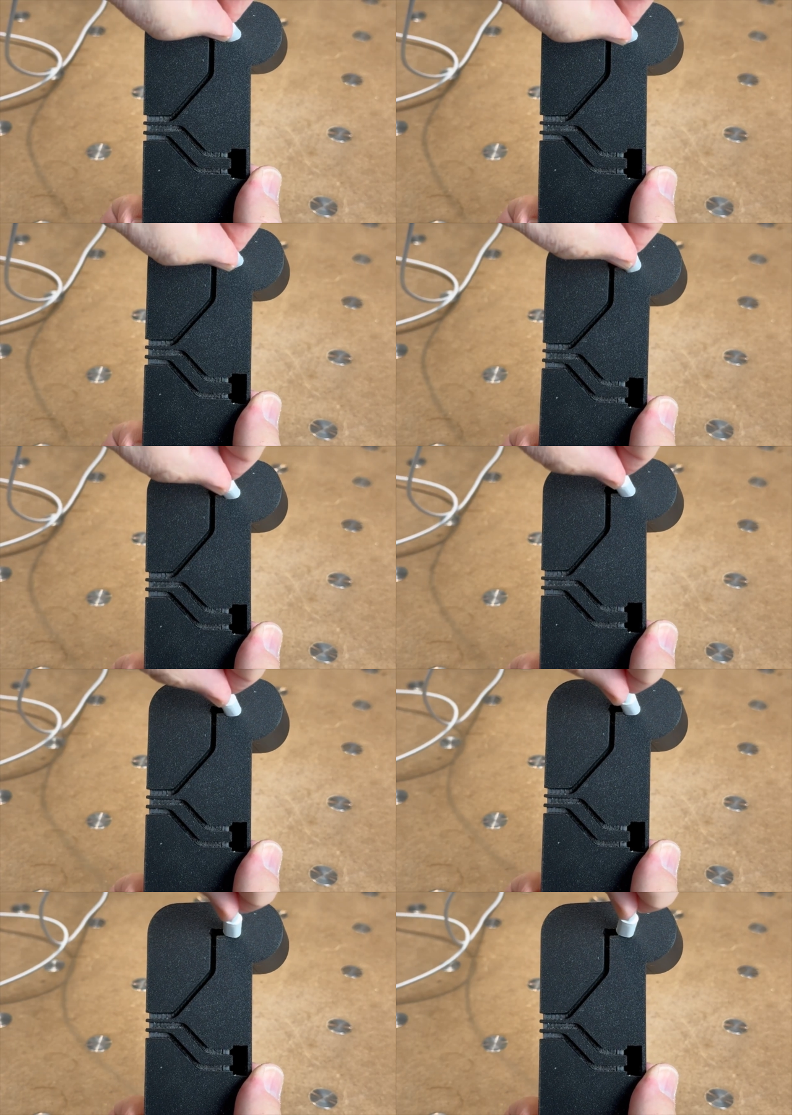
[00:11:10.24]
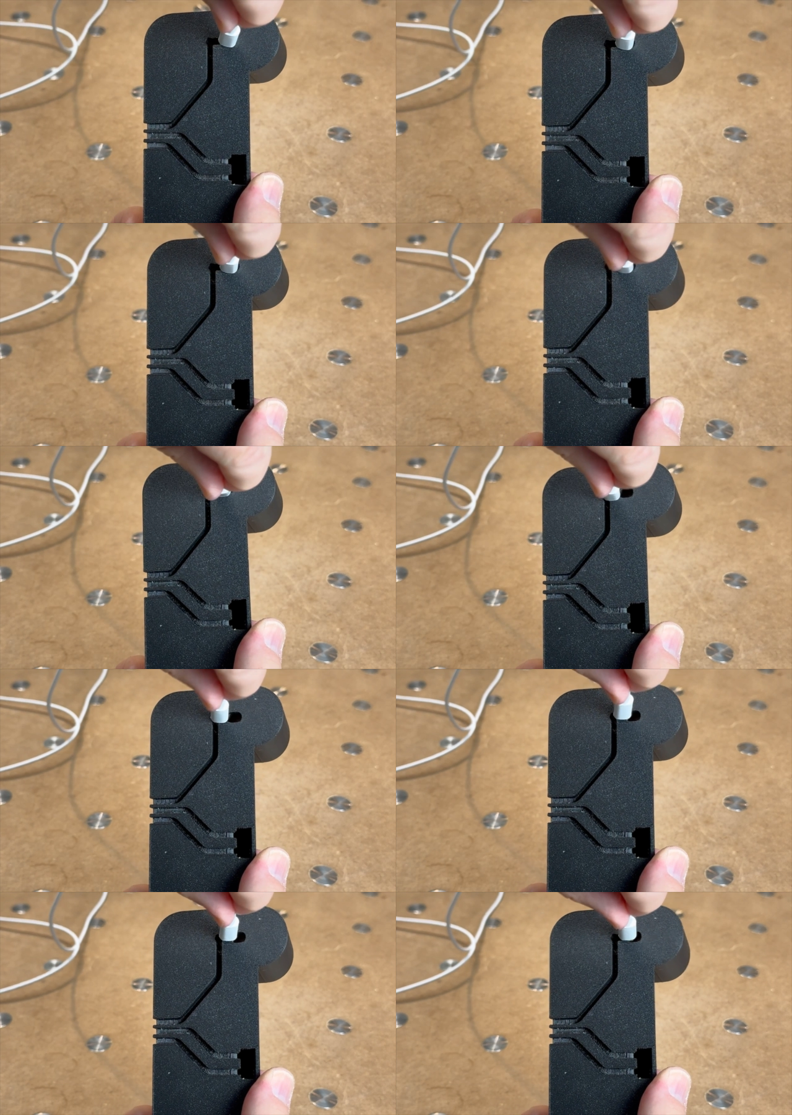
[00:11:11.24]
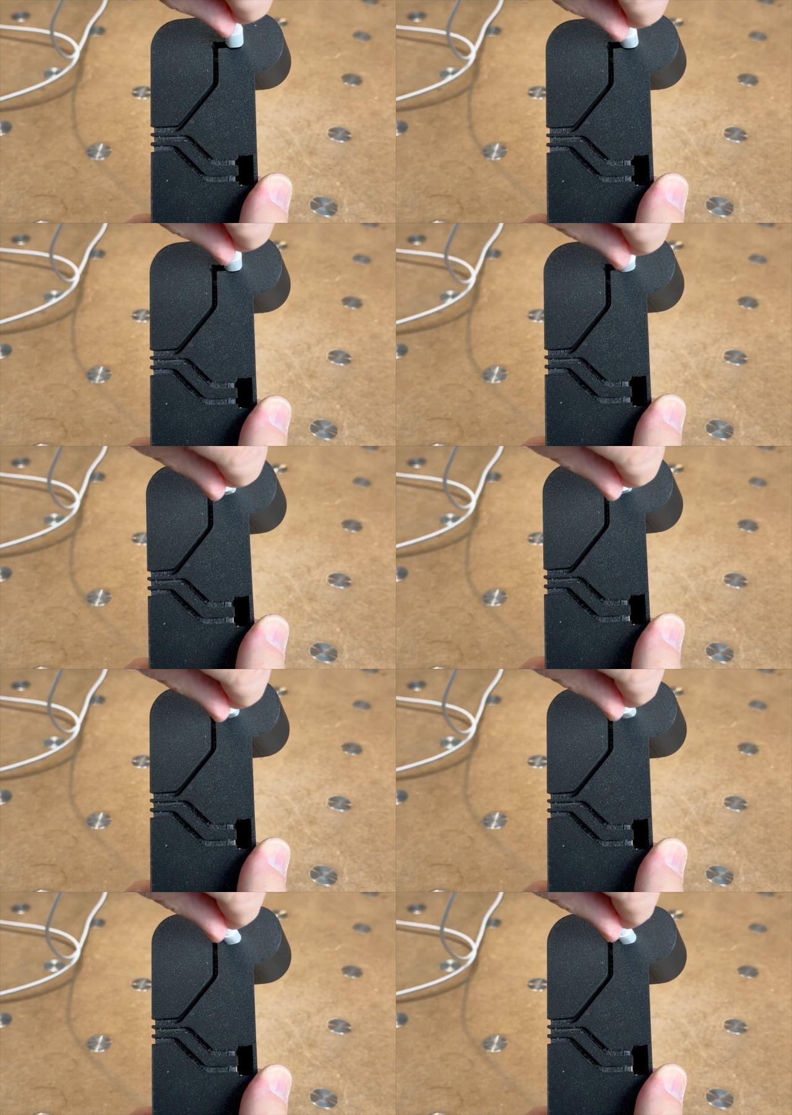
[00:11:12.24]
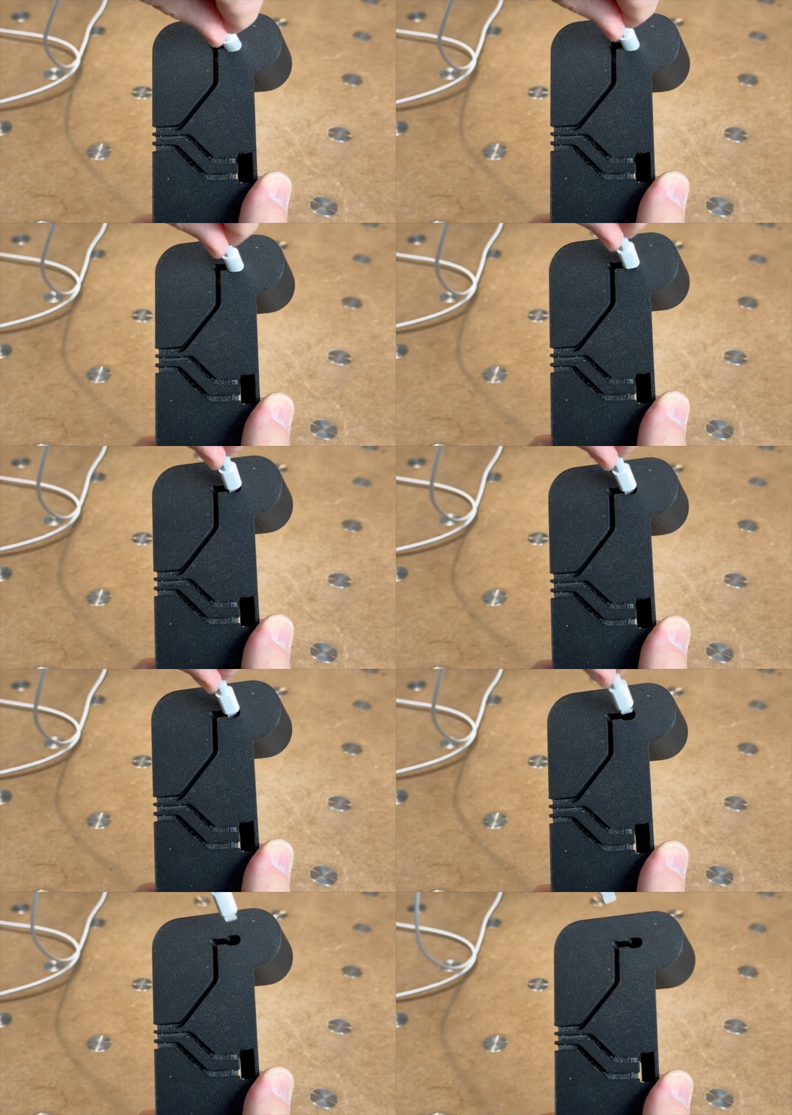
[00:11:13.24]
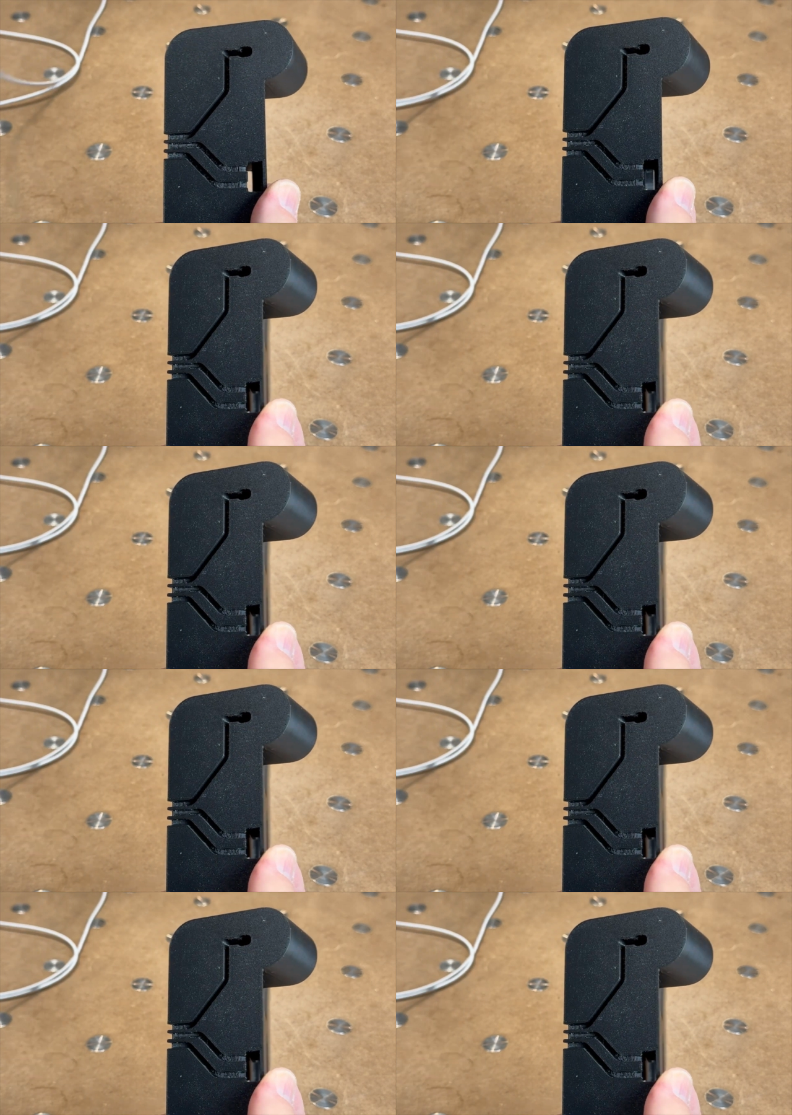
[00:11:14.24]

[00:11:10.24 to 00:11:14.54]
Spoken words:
(no speaker visible)